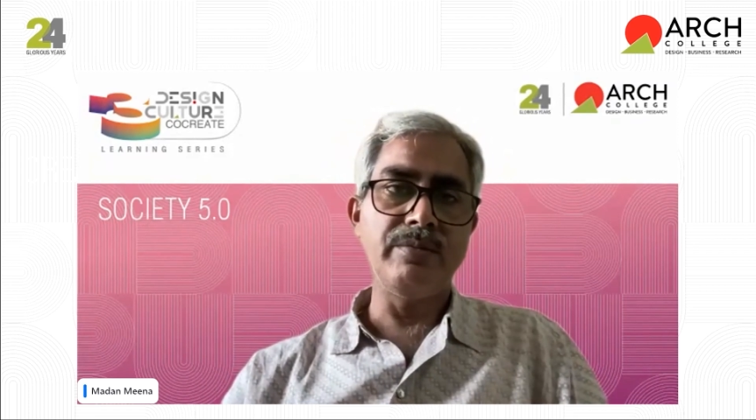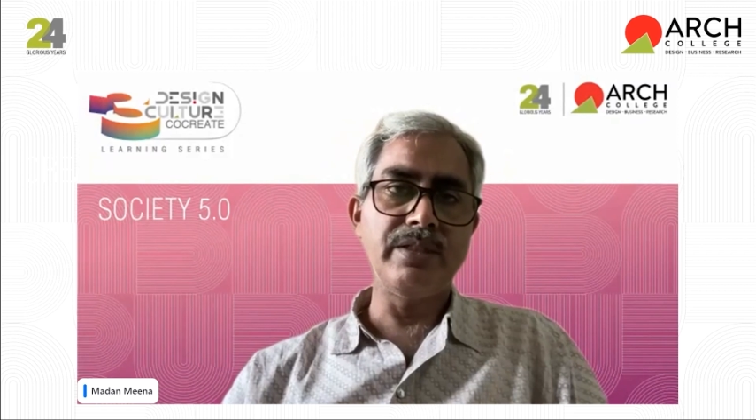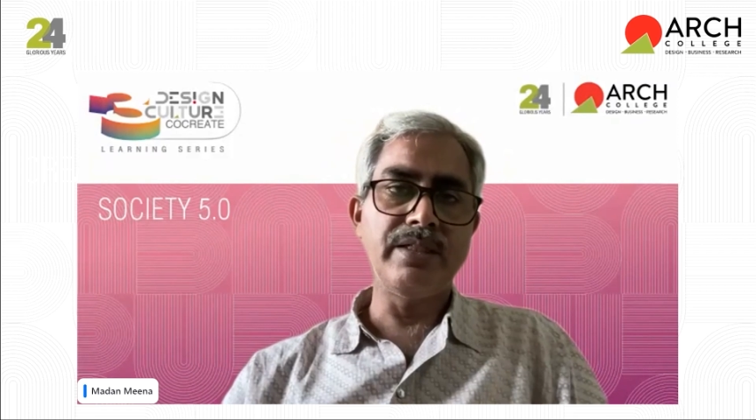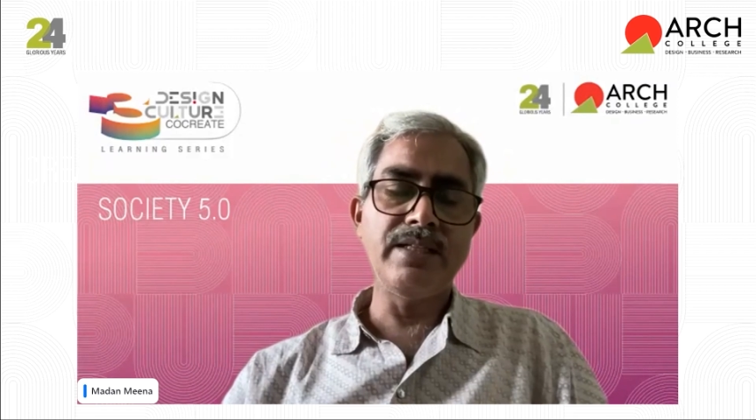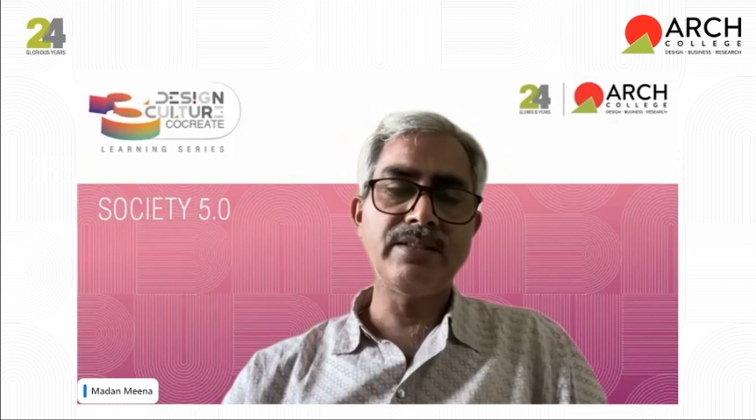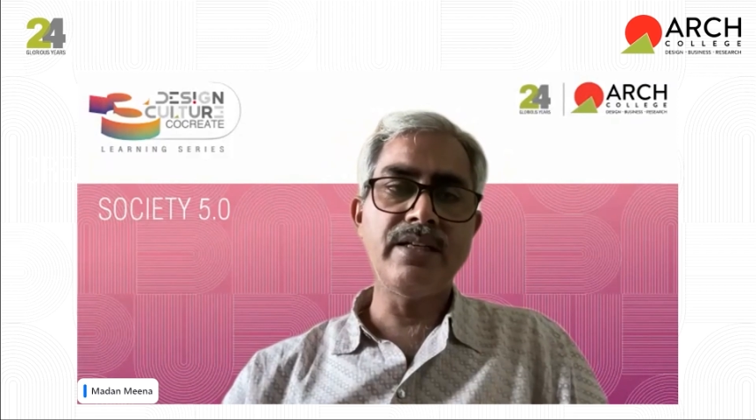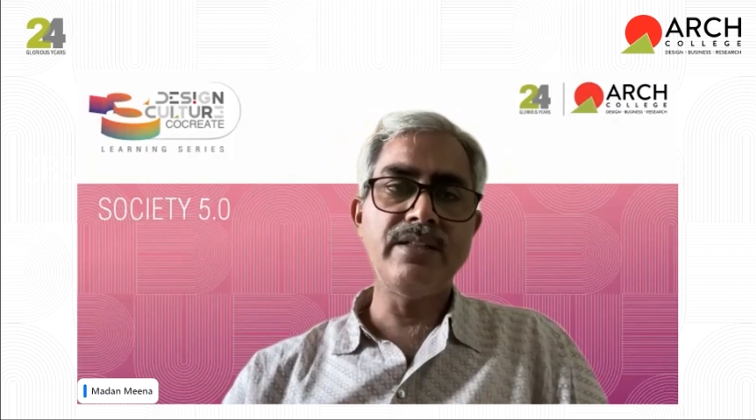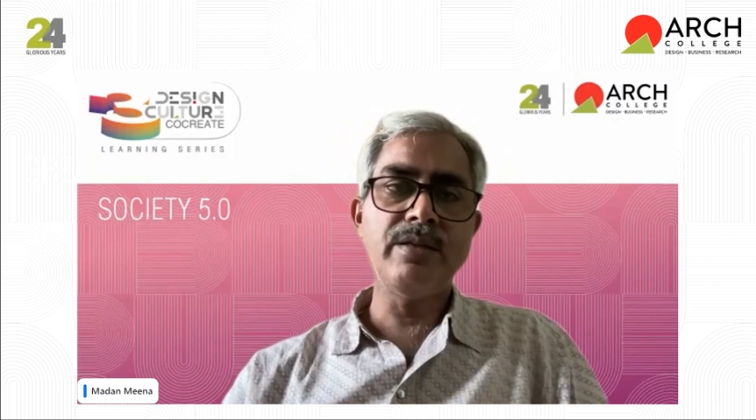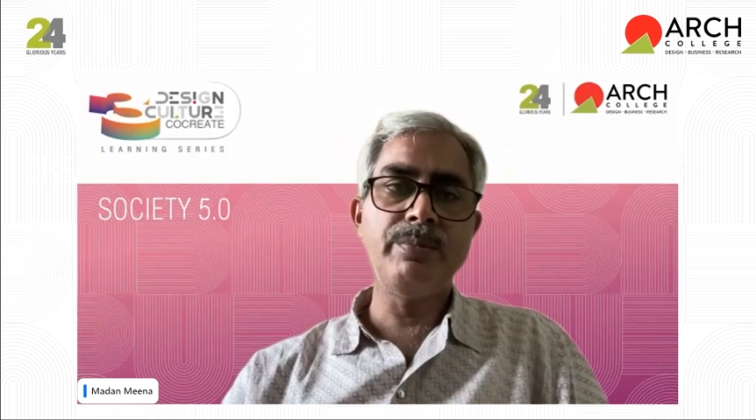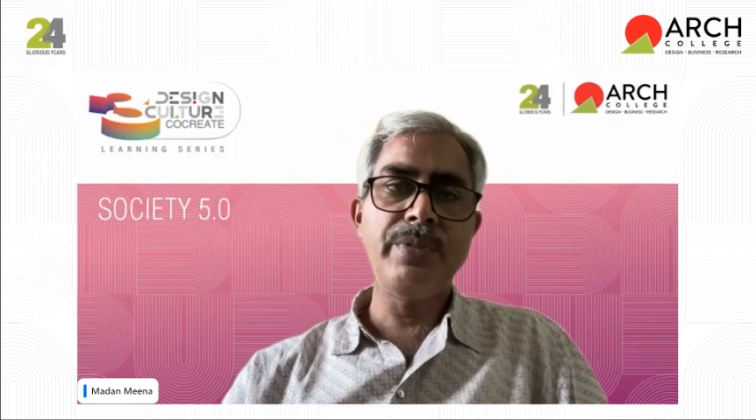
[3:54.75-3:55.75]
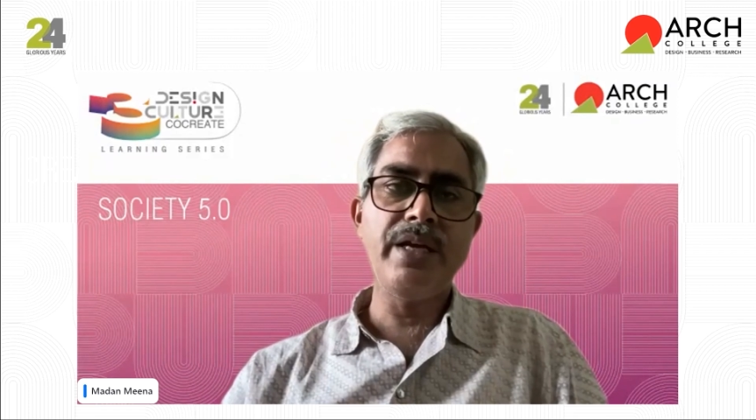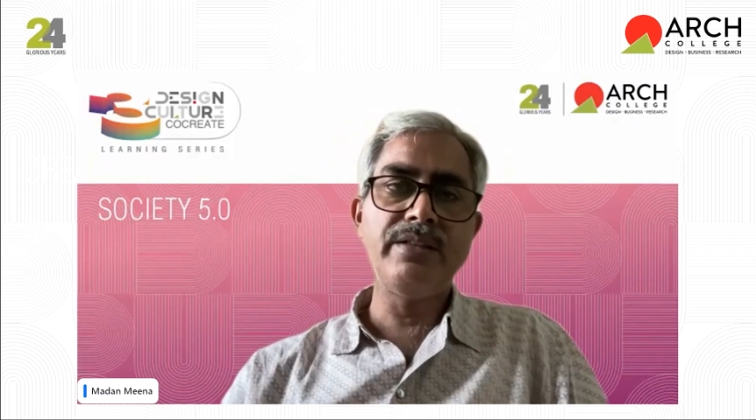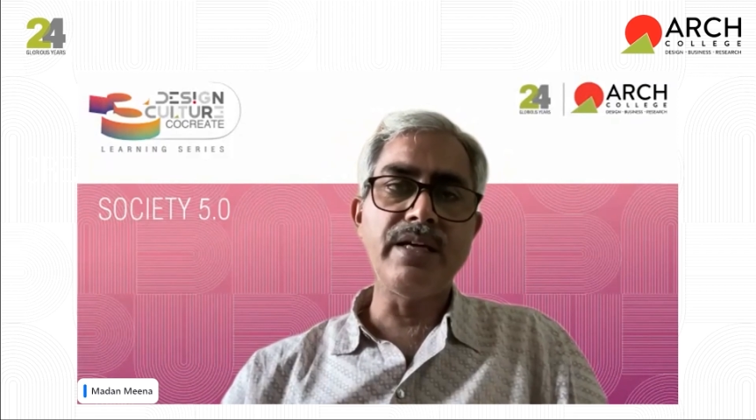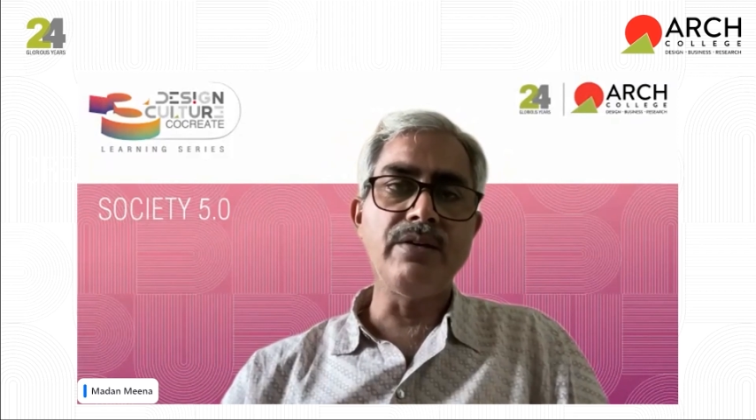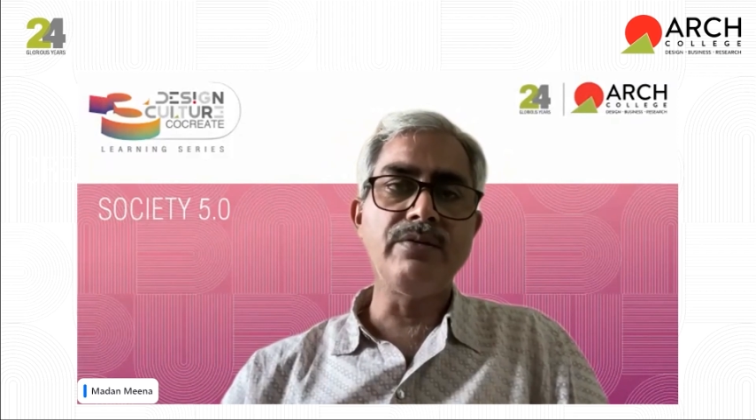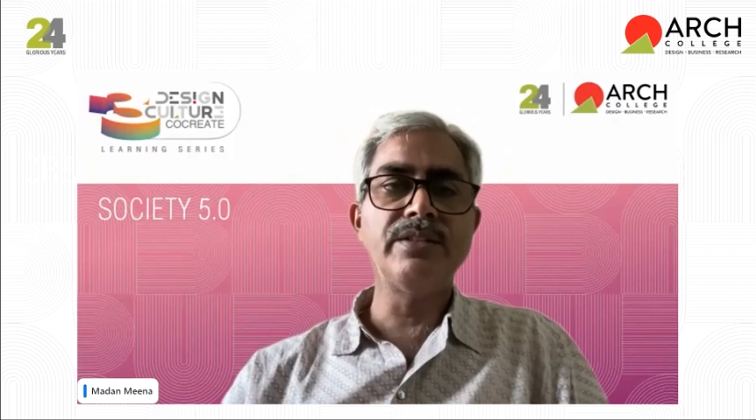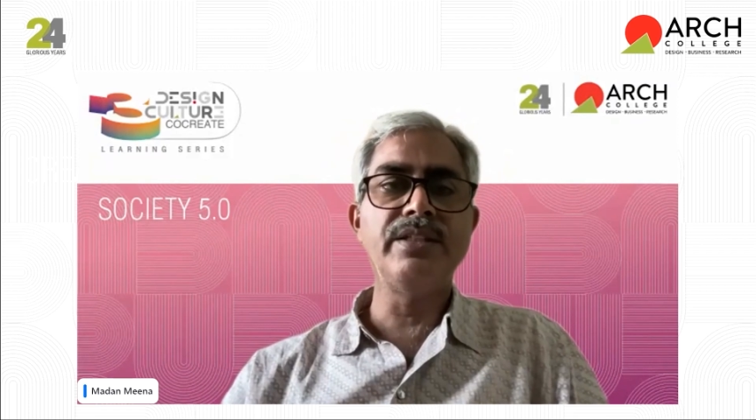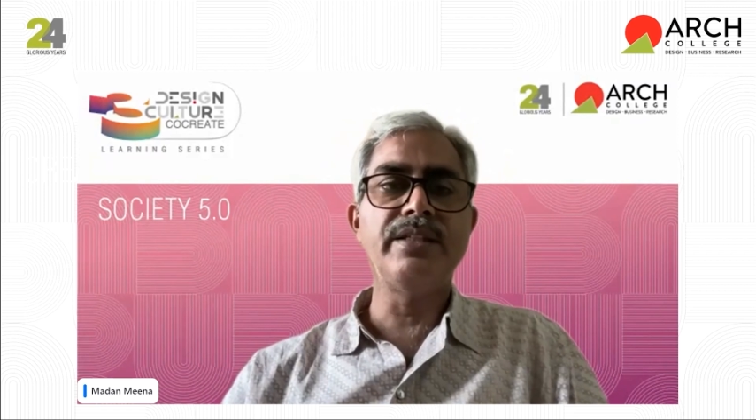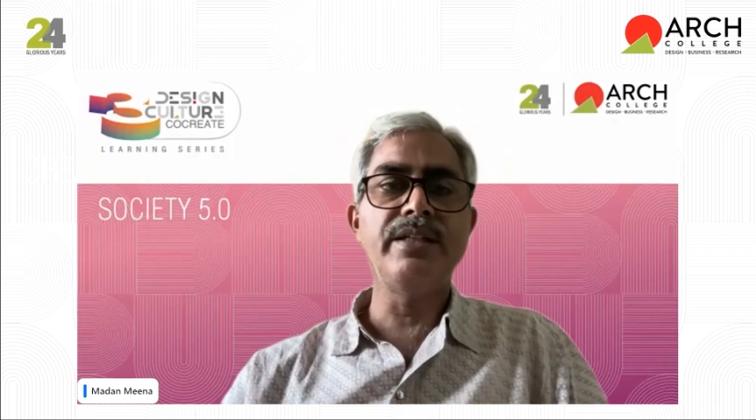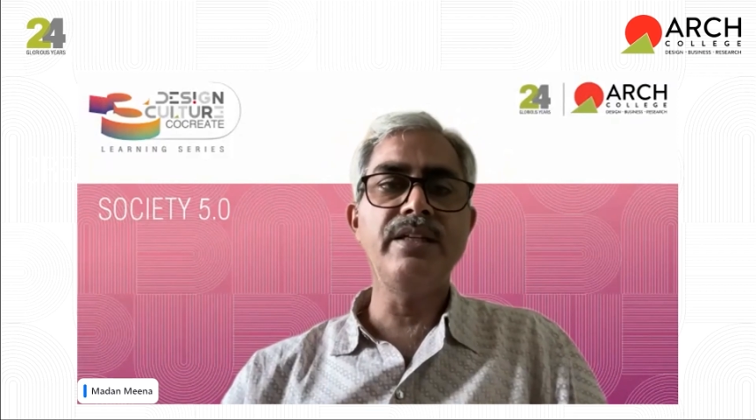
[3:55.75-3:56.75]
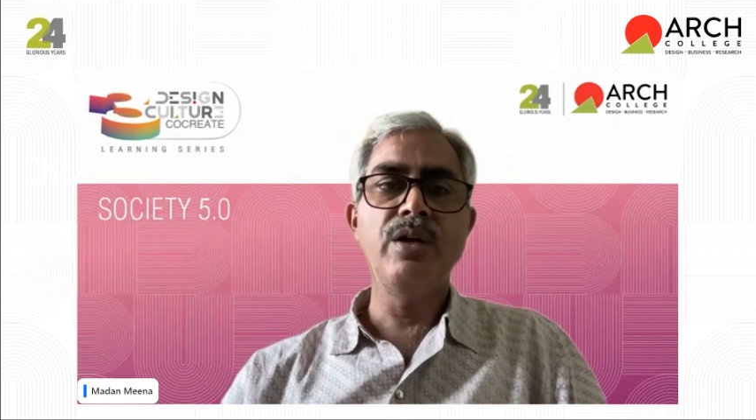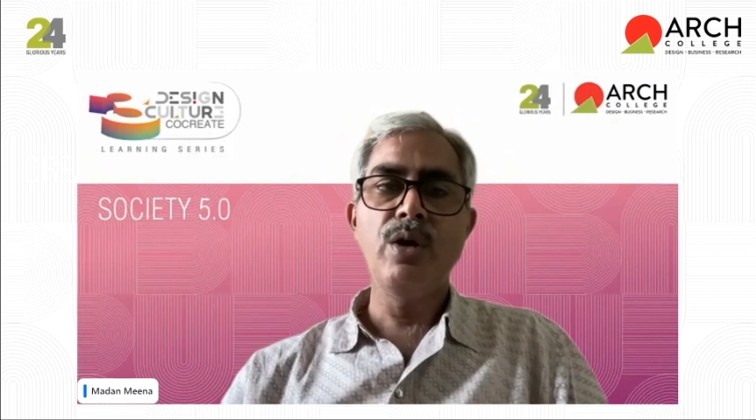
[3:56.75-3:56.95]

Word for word: rajasthan has a big diversity